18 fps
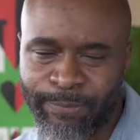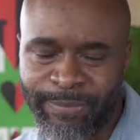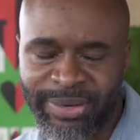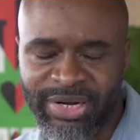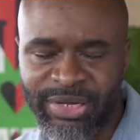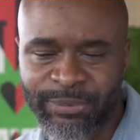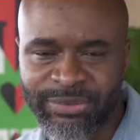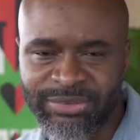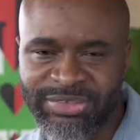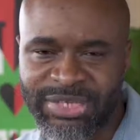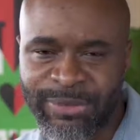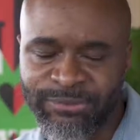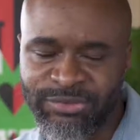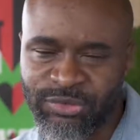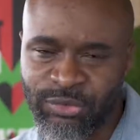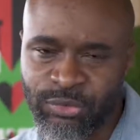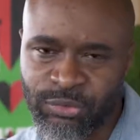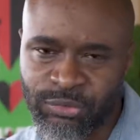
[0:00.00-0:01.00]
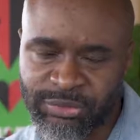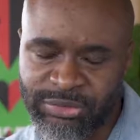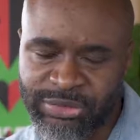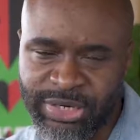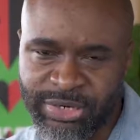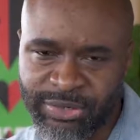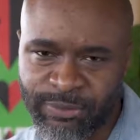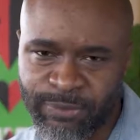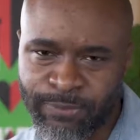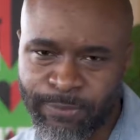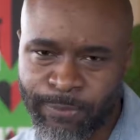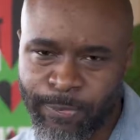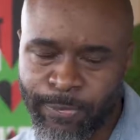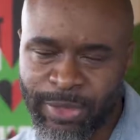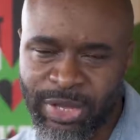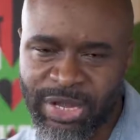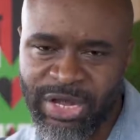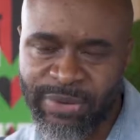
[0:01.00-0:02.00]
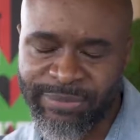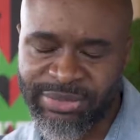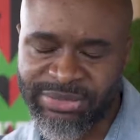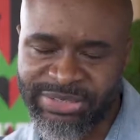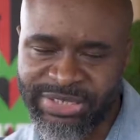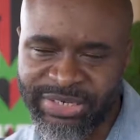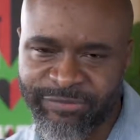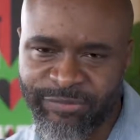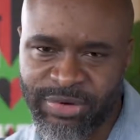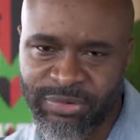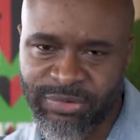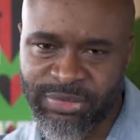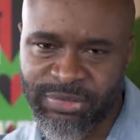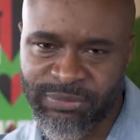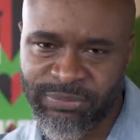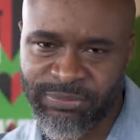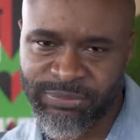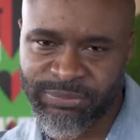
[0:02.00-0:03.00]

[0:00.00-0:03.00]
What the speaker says: My name is Samson Oguntayo. I'm a tech founder.